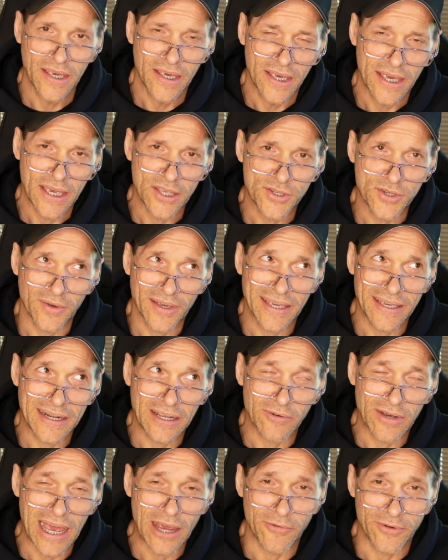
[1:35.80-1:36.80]
And so Ed,
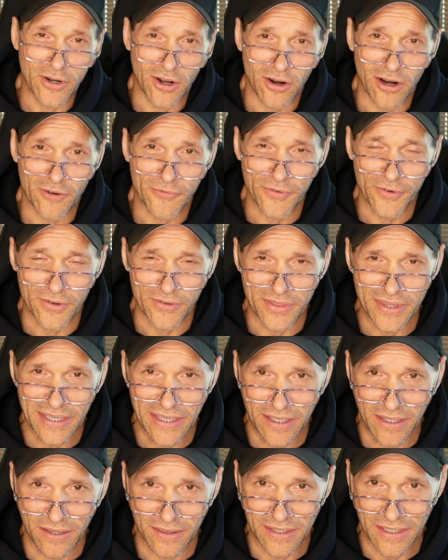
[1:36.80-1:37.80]
I would offer
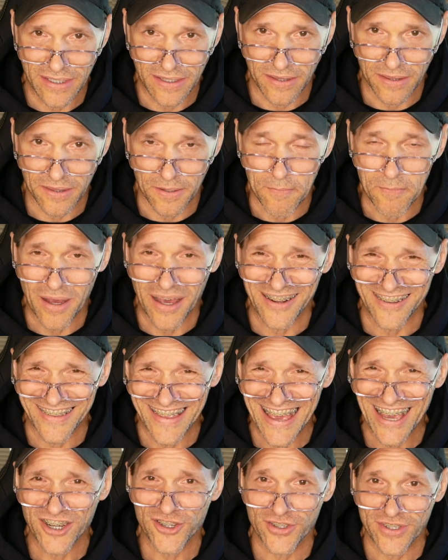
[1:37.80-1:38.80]
that the model
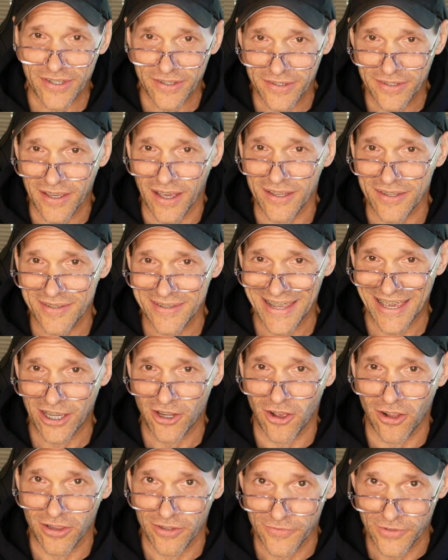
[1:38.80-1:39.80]
actually does
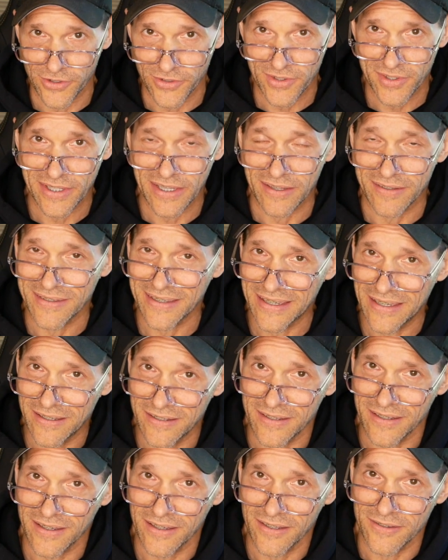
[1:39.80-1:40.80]
take all of those things
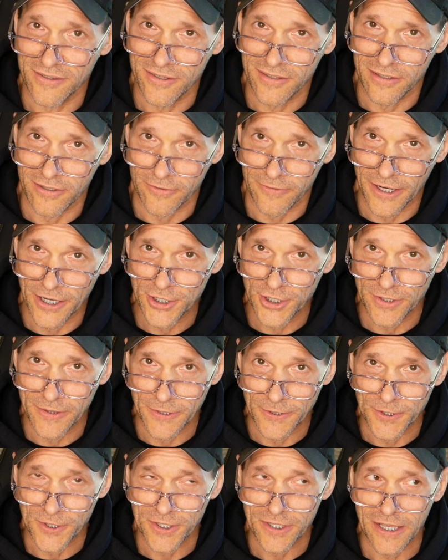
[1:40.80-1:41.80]
into consideration.
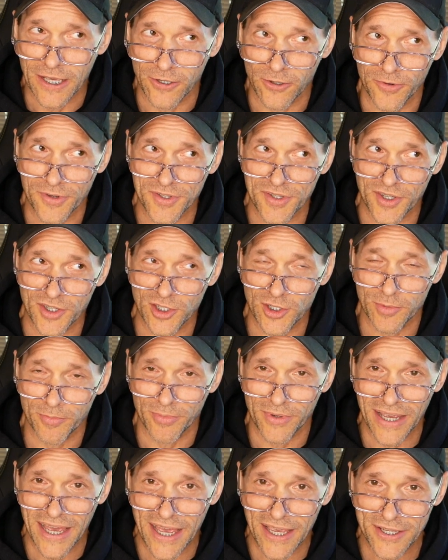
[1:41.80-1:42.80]
They're just not always
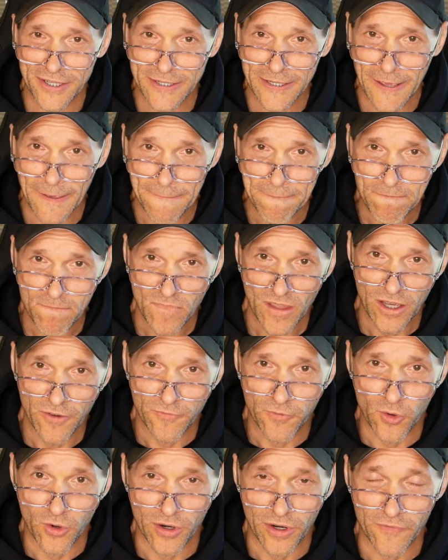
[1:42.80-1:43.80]
expressed
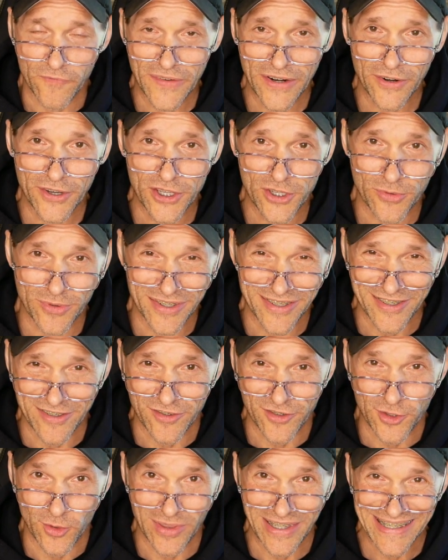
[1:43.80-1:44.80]
for various
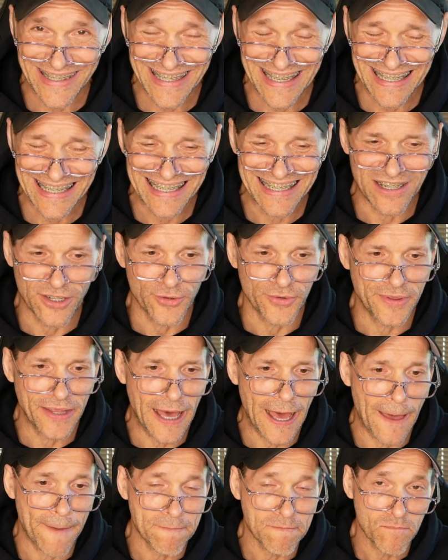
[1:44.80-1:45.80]
reasons. So let's get into
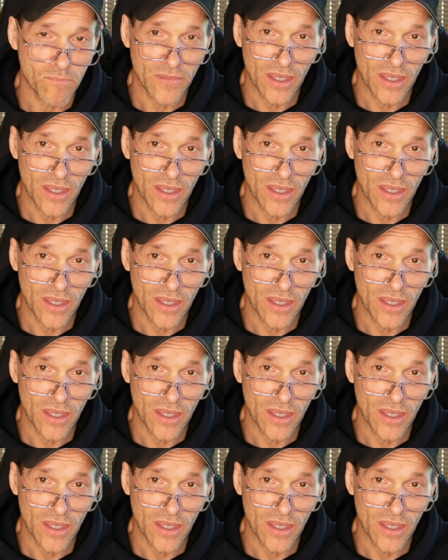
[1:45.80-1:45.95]
that.